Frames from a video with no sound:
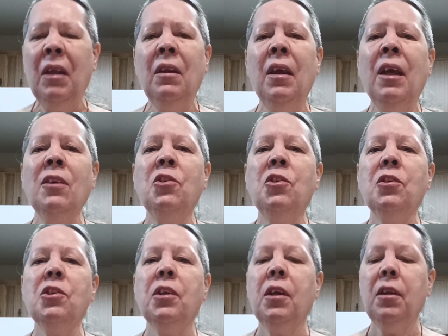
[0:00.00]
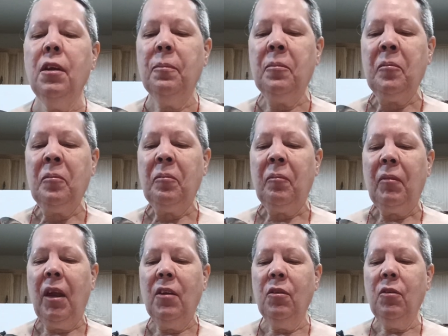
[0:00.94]
And it has ginseng in it.
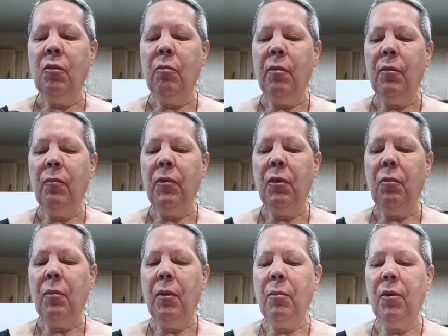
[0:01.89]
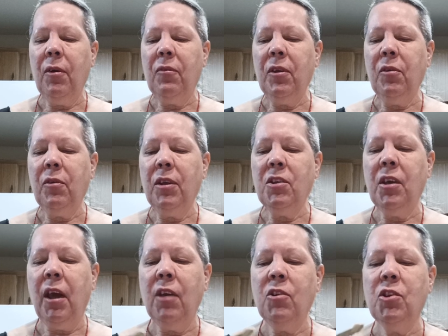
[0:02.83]
I don't rem remember if the green tea
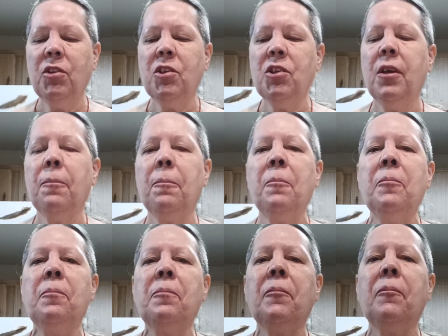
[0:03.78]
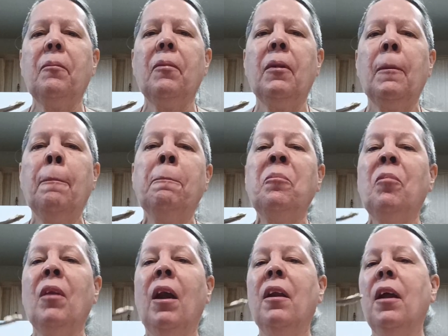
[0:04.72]
had ginseng.
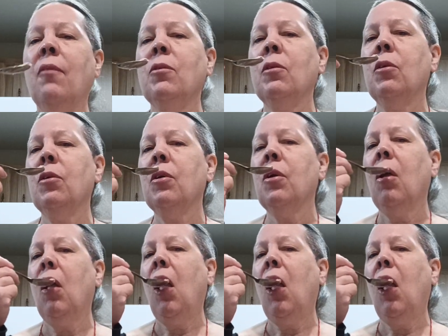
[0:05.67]
I'd have to look.